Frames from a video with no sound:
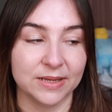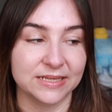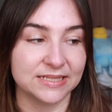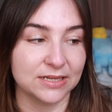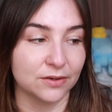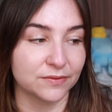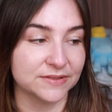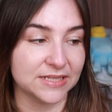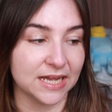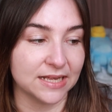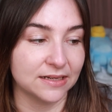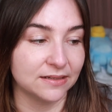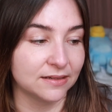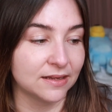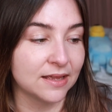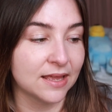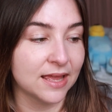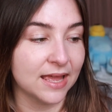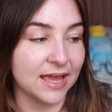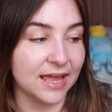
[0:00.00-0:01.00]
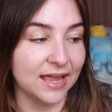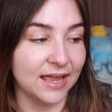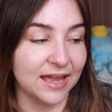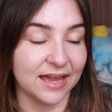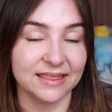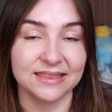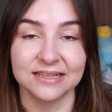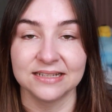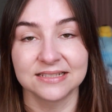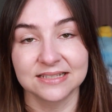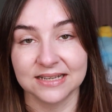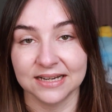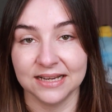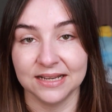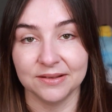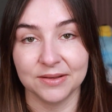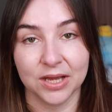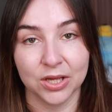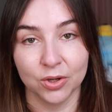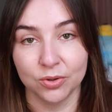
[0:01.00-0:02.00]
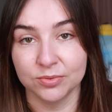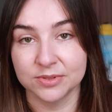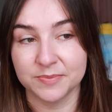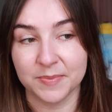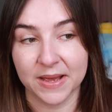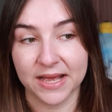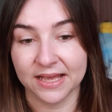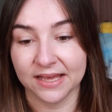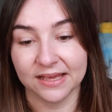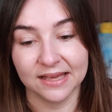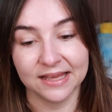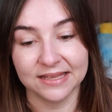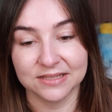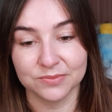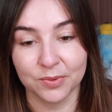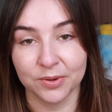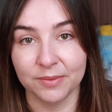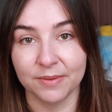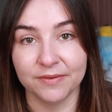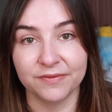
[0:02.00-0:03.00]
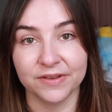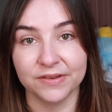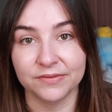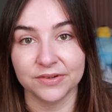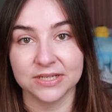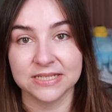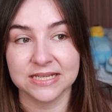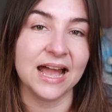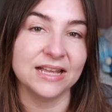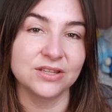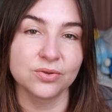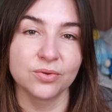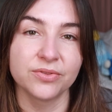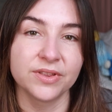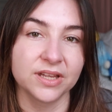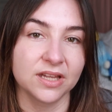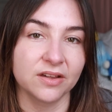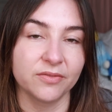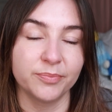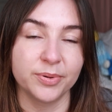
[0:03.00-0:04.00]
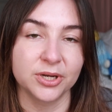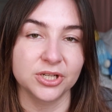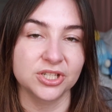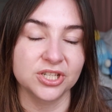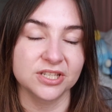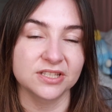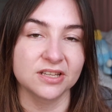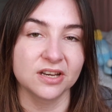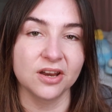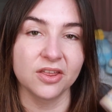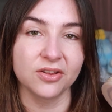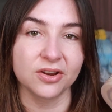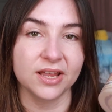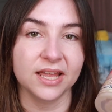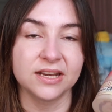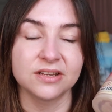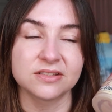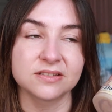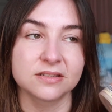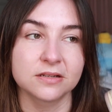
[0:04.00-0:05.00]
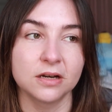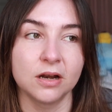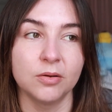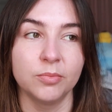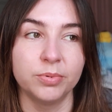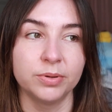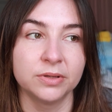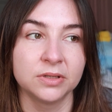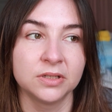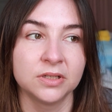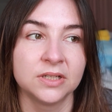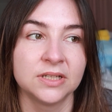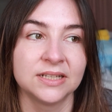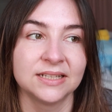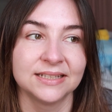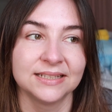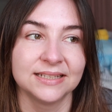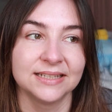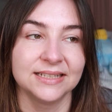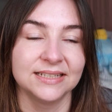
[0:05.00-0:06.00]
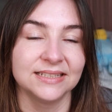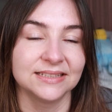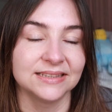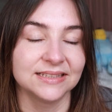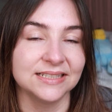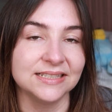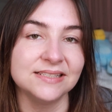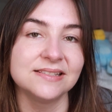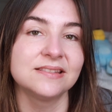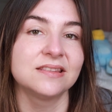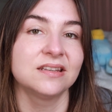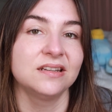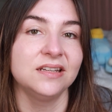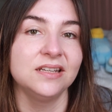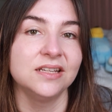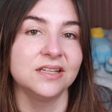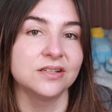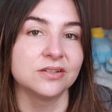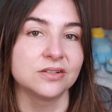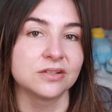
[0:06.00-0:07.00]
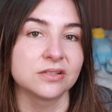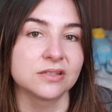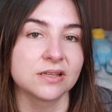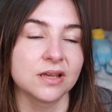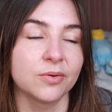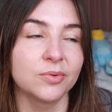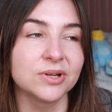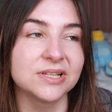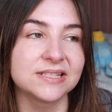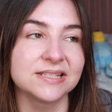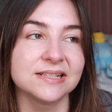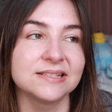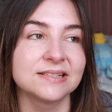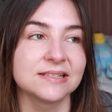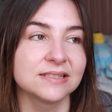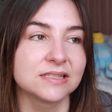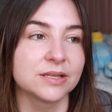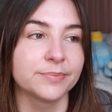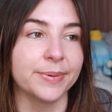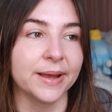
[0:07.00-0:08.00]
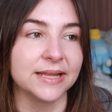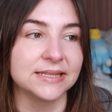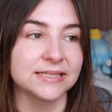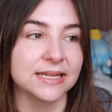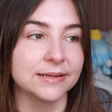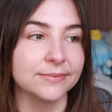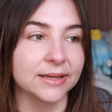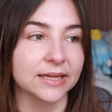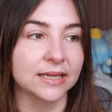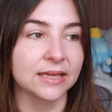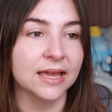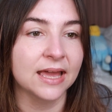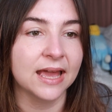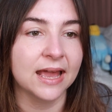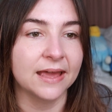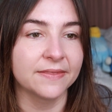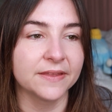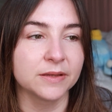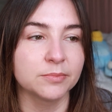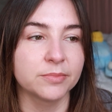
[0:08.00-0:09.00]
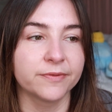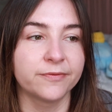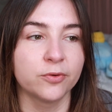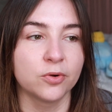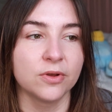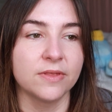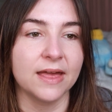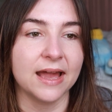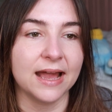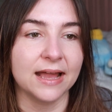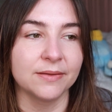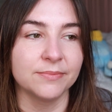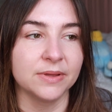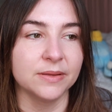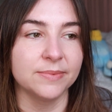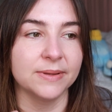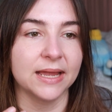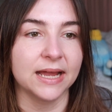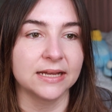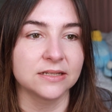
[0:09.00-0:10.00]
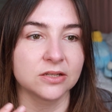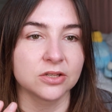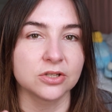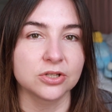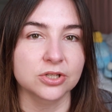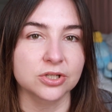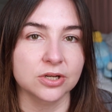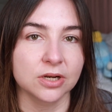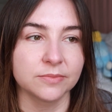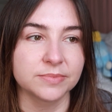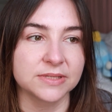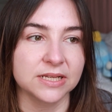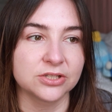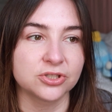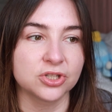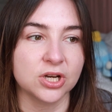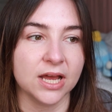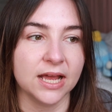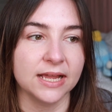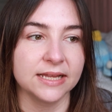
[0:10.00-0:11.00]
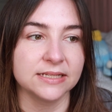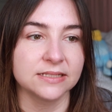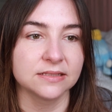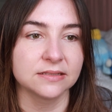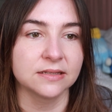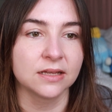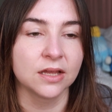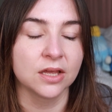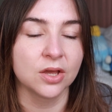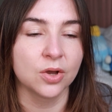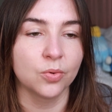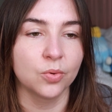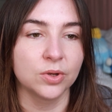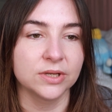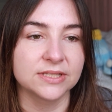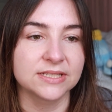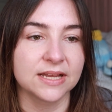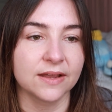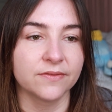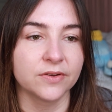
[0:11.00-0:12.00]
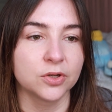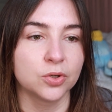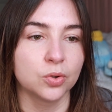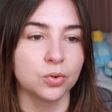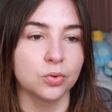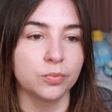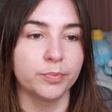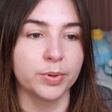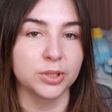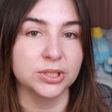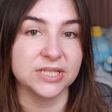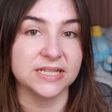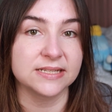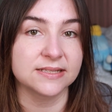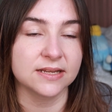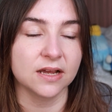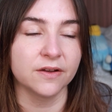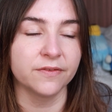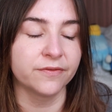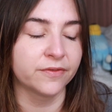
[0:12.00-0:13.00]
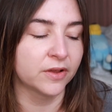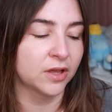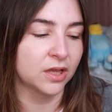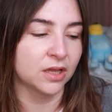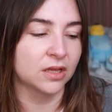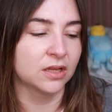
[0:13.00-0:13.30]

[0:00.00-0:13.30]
my self-tanning. I think it's great. I always buy it. It's one of my favourites. I don't think I've purchased another kind of scrub in at least 3 years. I want to say since the pandemic. I think before that I maybe had other scrubs I'd tried and wanted to give a go, body stuff,